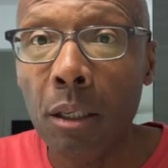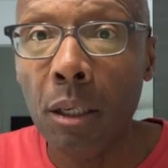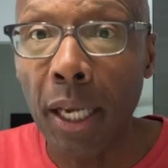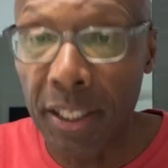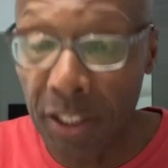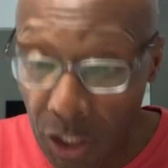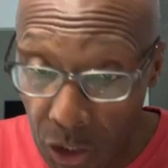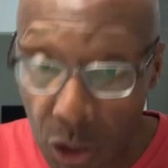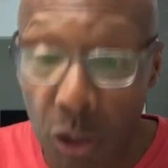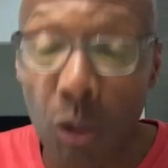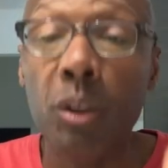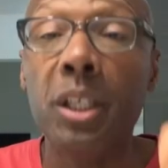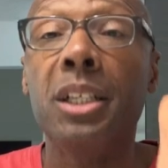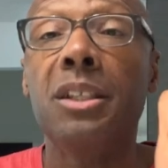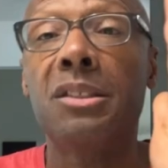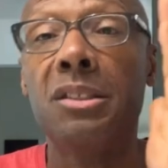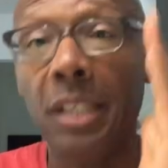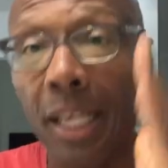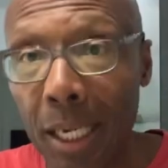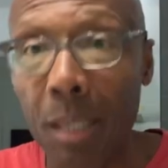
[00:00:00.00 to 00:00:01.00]
and then you're going to get
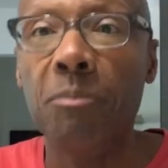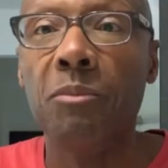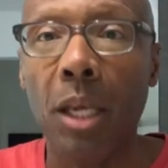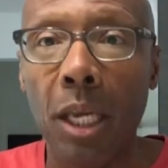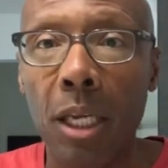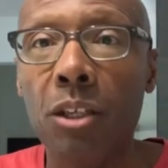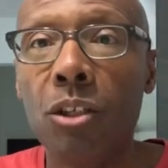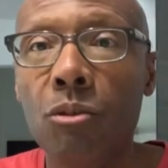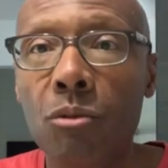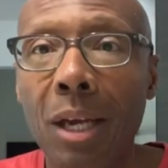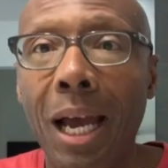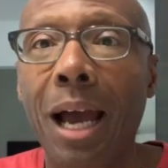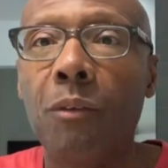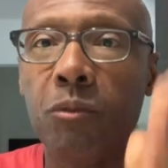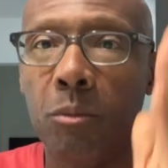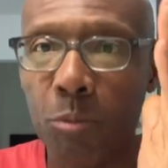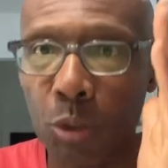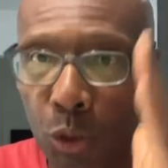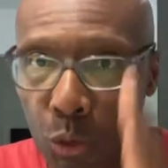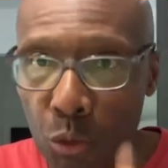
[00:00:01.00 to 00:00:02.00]
the same thing you got
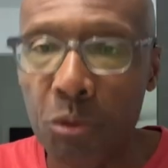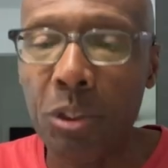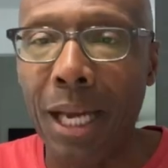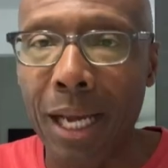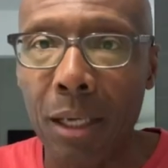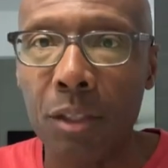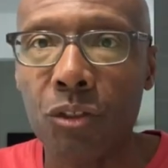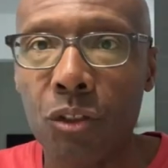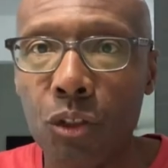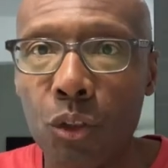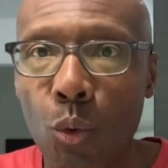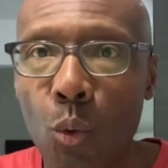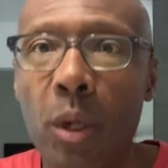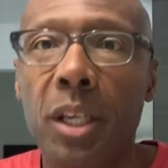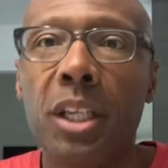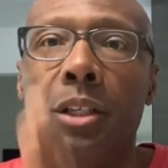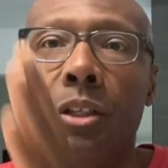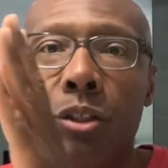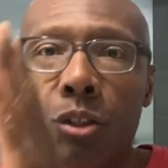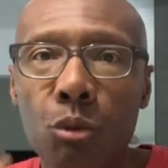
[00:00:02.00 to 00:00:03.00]
from
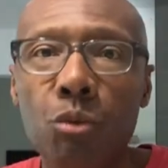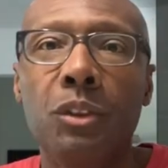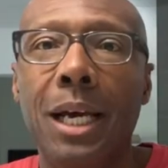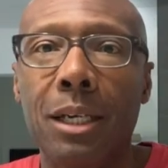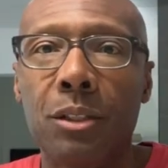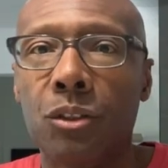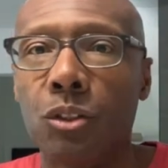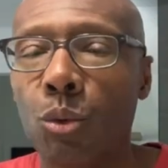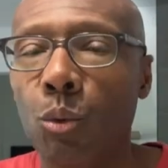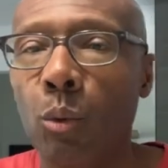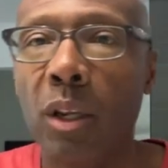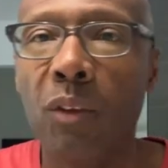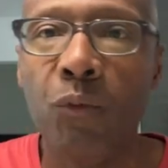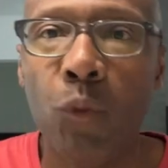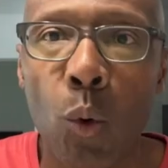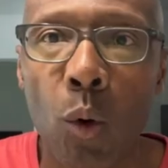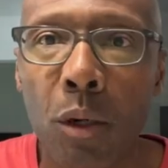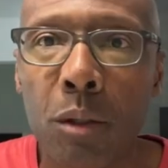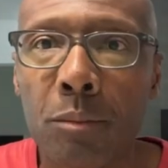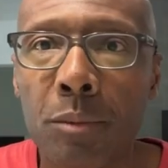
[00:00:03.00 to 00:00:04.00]
2020 to
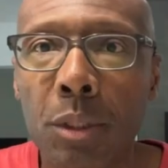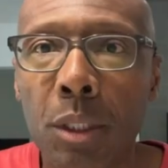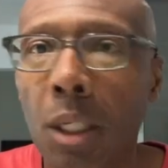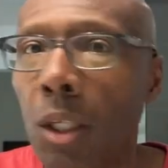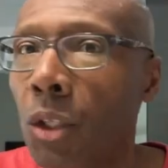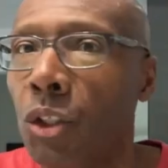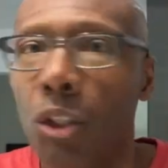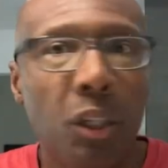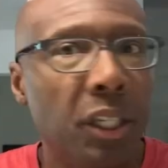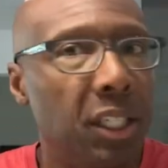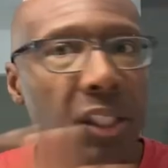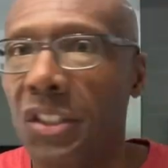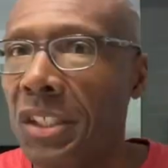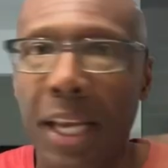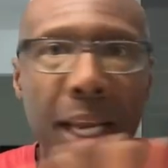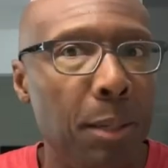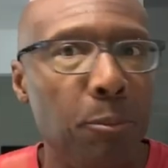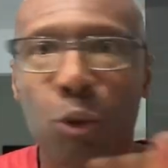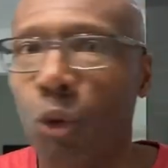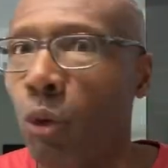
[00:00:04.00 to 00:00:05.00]
2024. You're going to get the
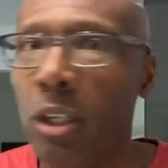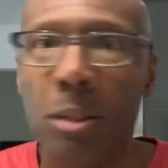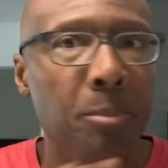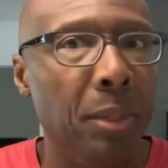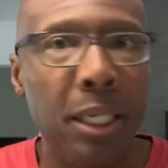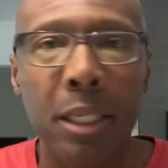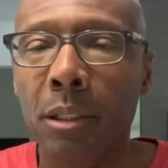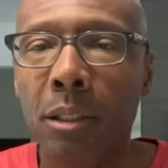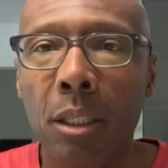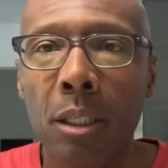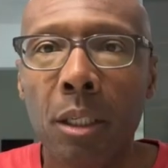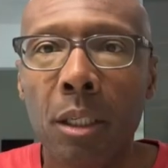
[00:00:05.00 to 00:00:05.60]
same treatment.